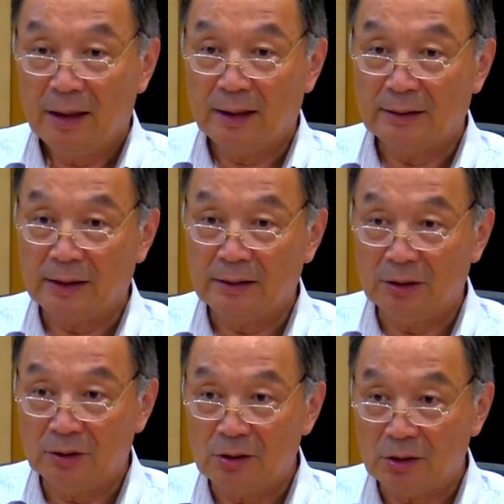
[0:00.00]
And then
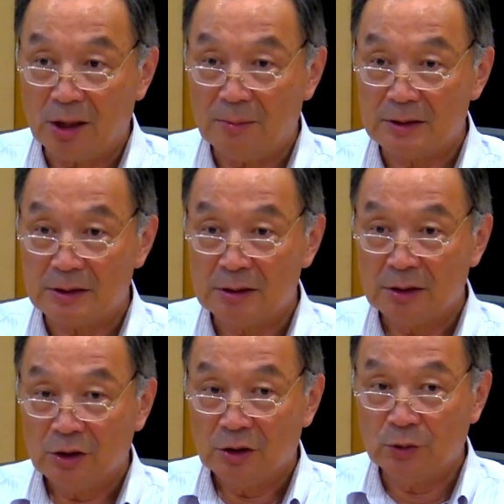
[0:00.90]
the local governments
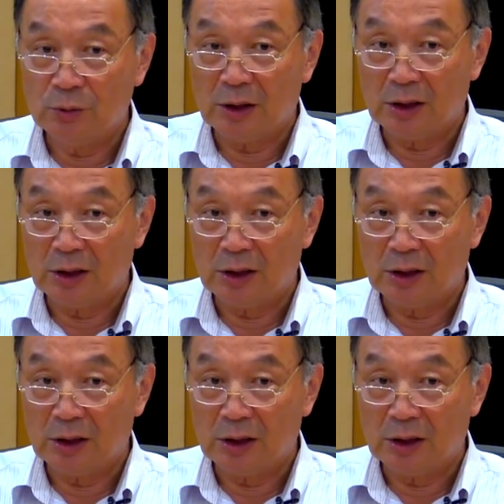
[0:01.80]
do